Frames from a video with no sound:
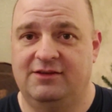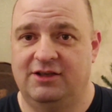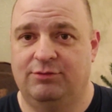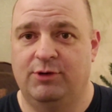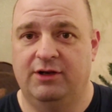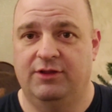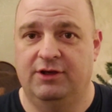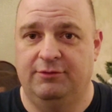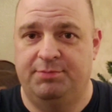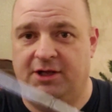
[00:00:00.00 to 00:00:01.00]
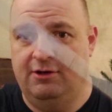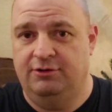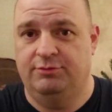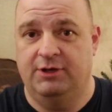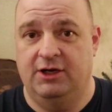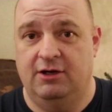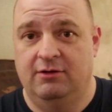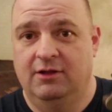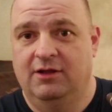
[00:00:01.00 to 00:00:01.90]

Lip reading: just one of those putters where